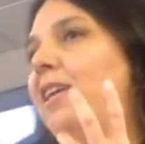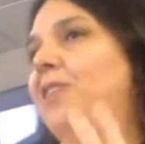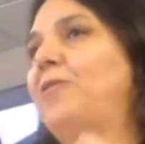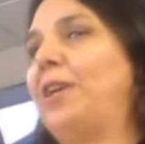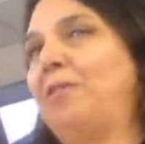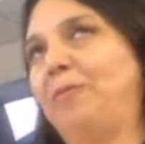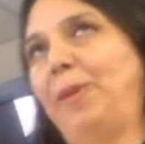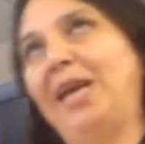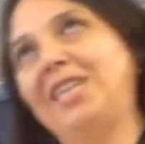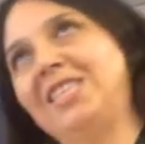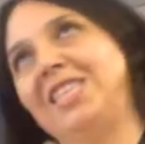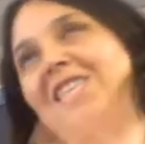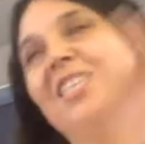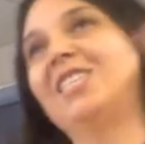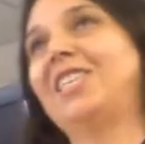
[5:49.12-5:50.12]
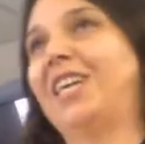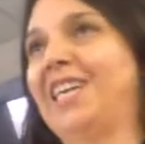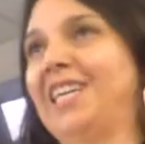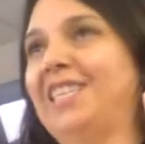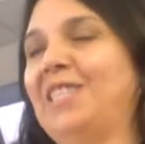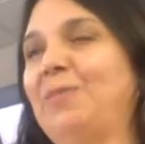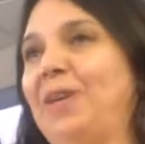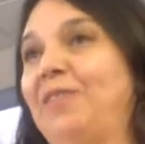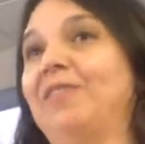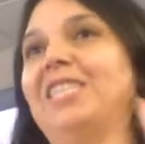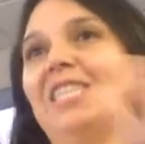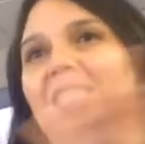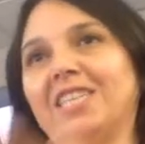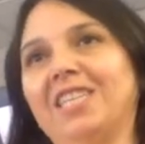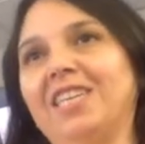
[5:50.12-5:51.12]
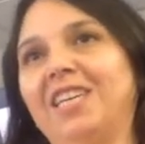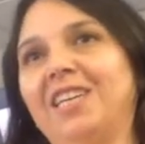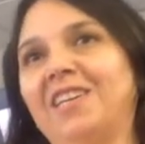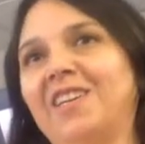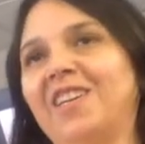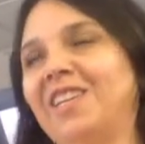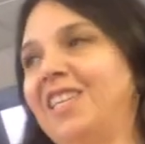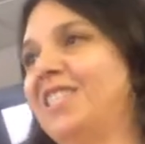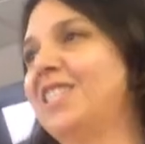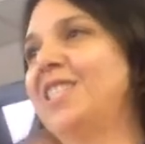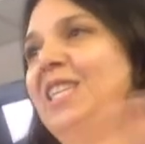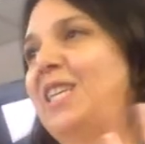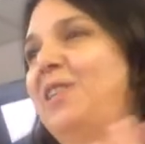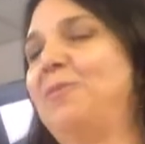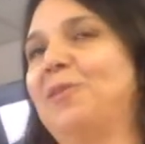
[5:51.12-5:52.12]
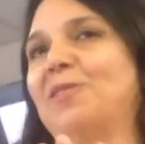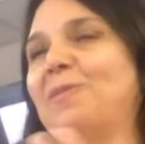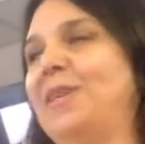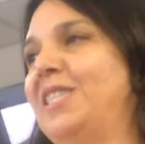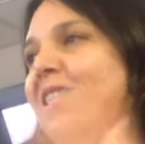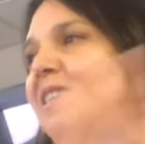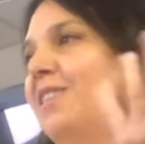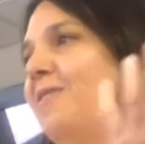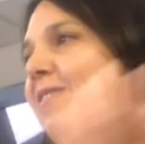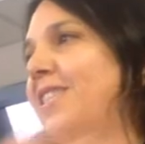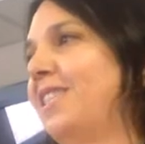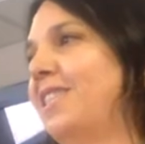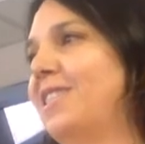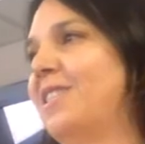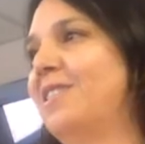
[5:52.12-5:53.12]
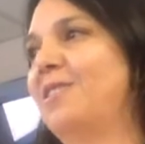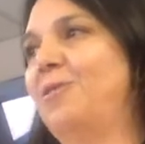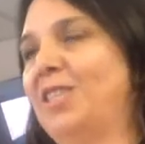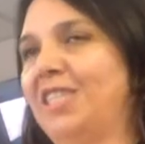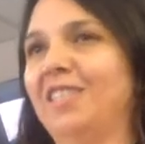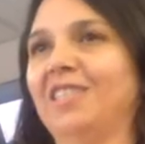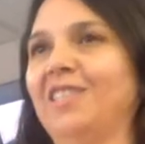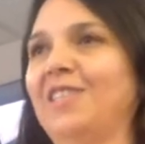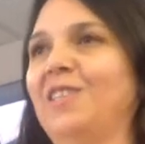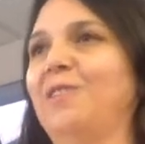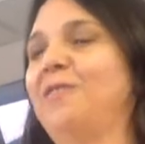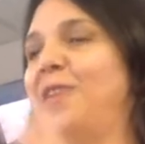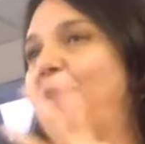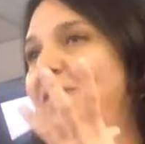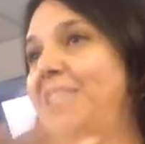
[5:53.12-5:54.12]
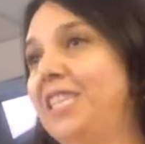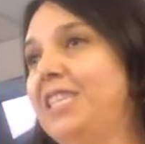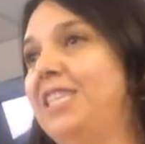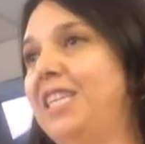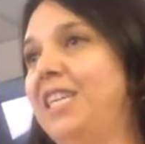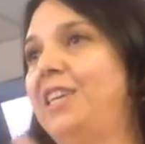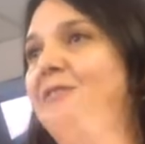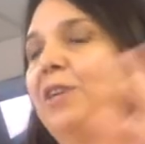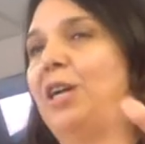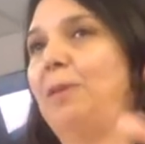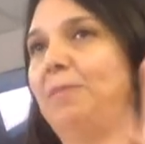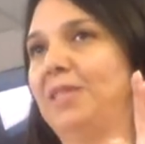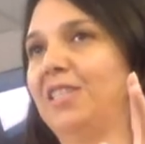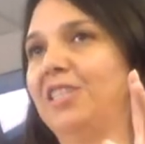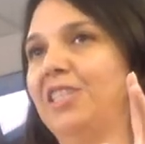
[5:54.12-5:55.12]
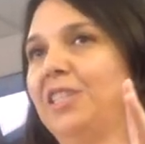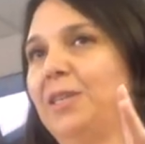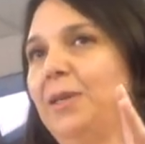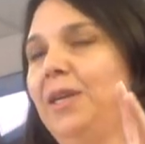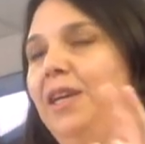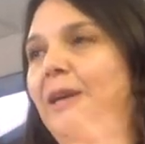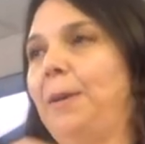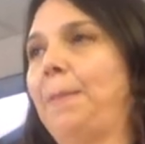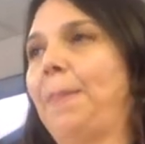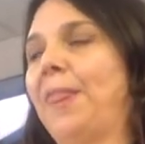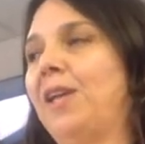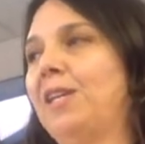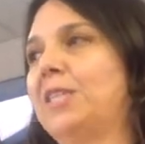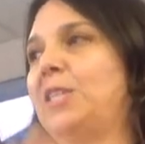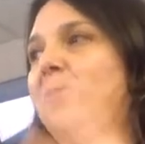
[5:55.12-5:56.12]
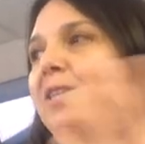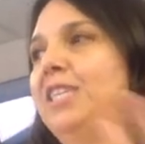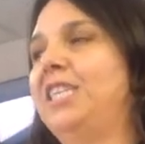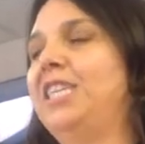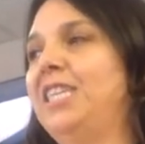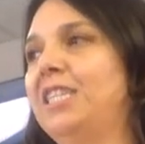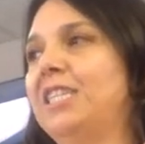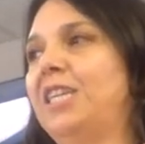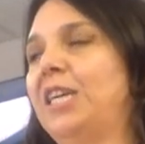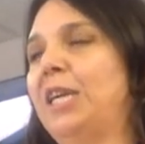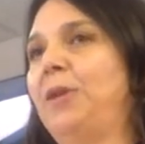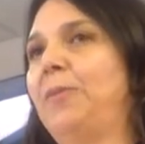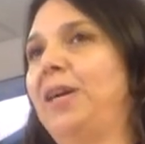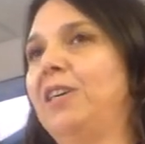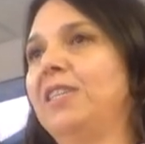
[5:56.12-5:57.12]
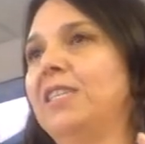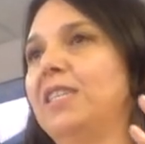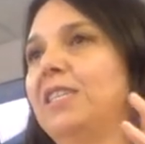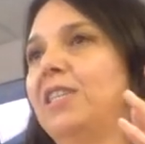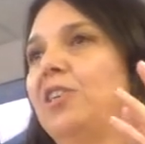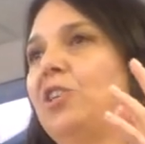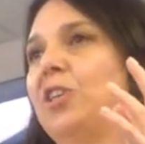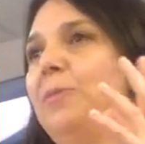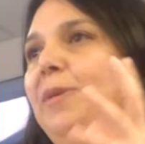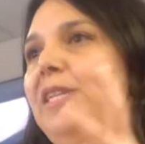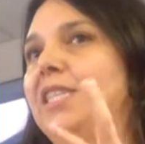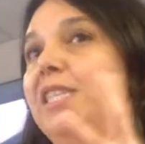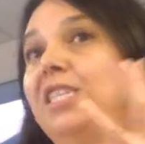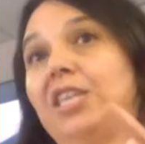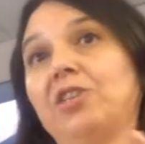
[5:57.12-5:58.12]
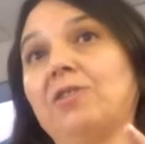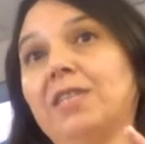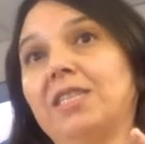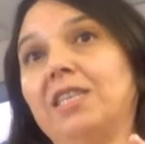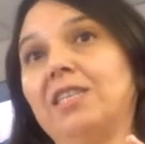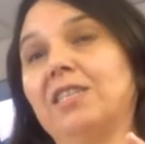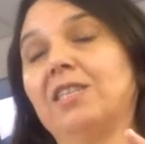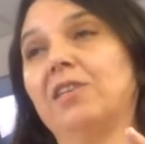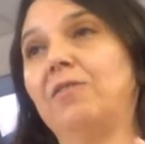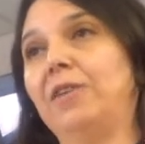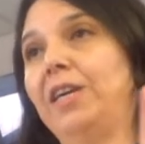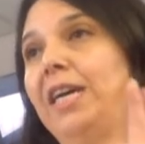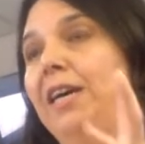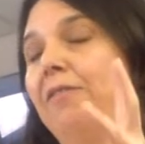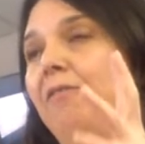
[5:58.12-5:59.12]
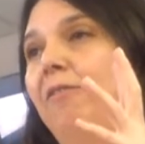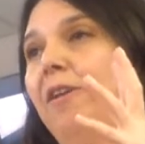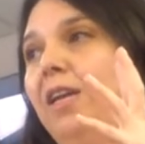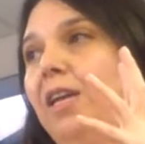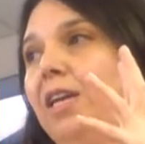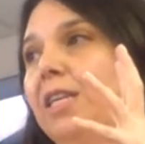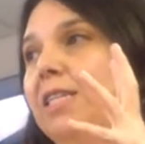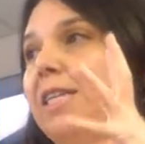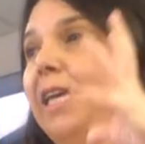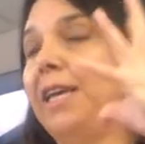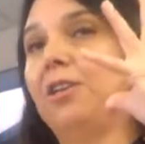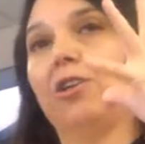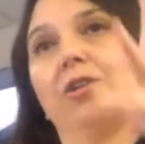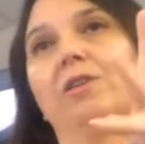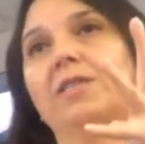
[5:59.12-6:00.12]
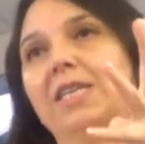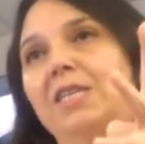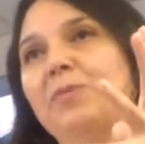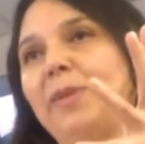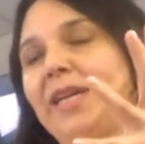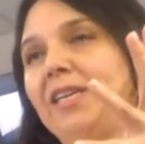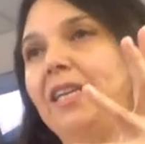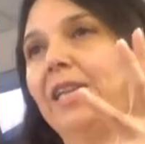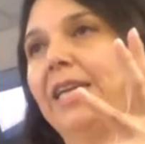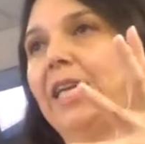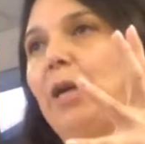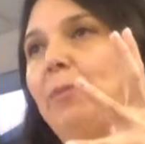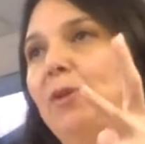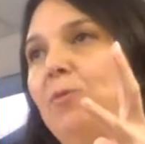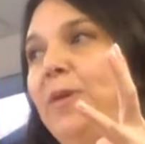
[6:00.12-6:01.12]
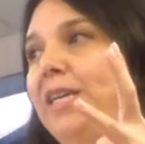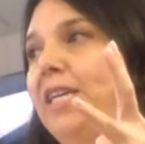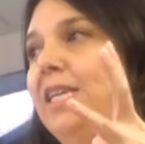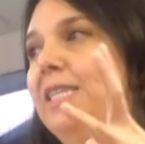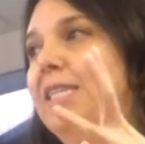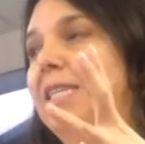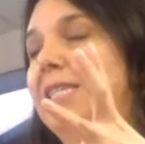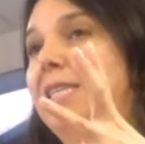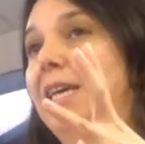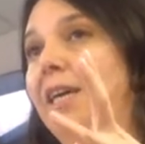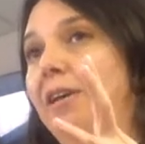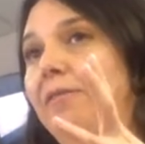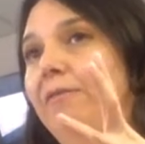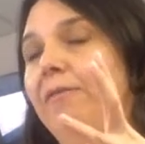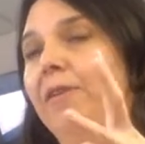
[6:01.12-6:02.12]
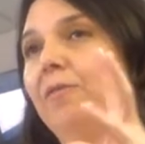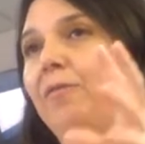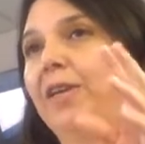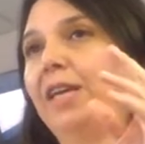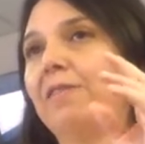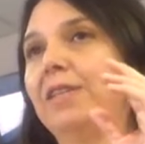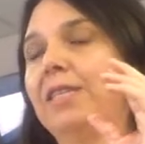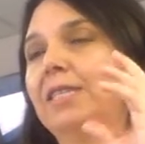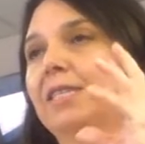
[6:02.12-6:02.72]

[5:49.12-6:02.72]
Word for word: if we have mass and a size and we have a density and that's just like the most basic physics question so if you have a density you have a composition so what Adina is talking about is there could be degeneracy so if you have say an earth-sized planet like Kepler 186f if we have a